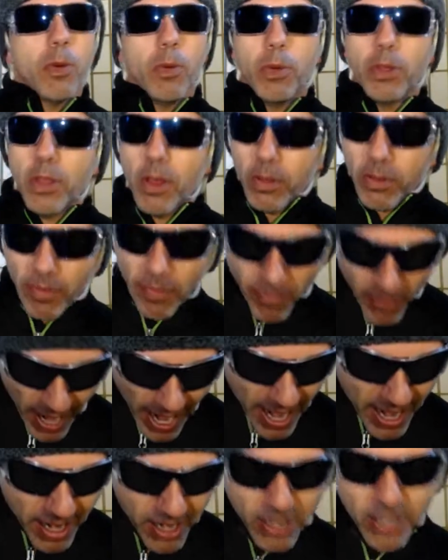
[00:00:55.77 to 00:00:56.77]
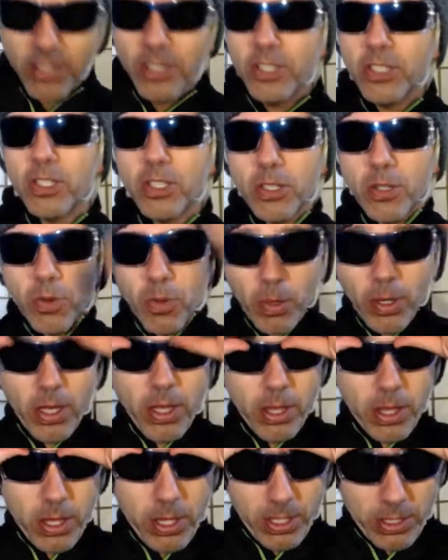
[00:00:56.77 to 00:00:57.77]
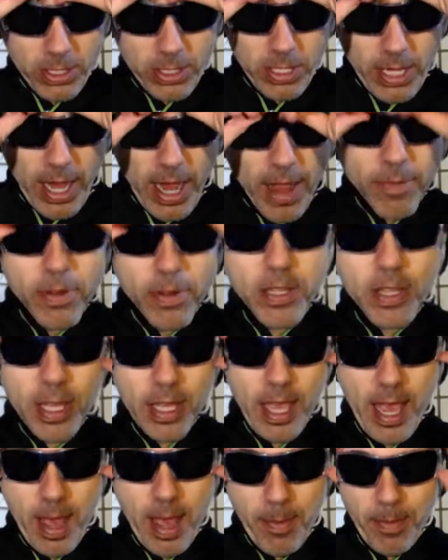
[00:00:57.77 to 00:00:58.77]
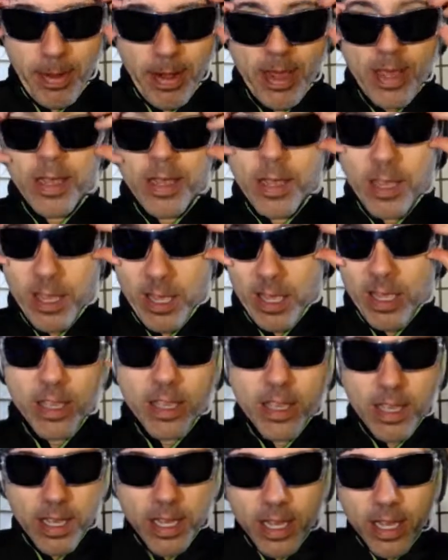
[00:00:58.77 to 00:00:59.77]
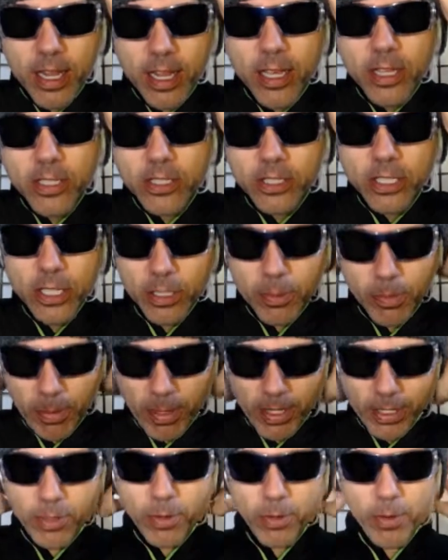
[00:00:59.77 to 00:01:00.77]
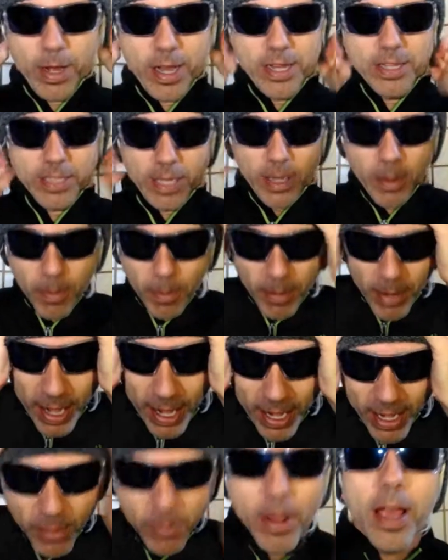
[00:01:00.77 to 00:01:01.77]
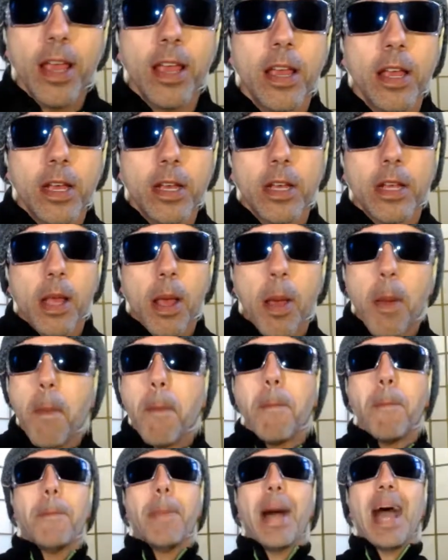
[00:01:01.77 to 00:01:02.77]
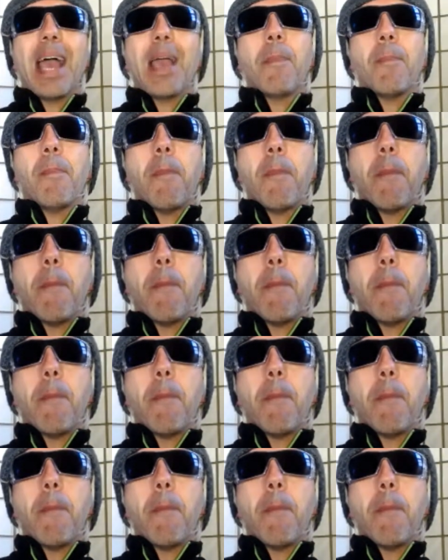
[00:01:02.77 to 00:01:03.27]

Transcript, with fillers: with all the fires, with just everything happening. It has just been crazy. But anyway, by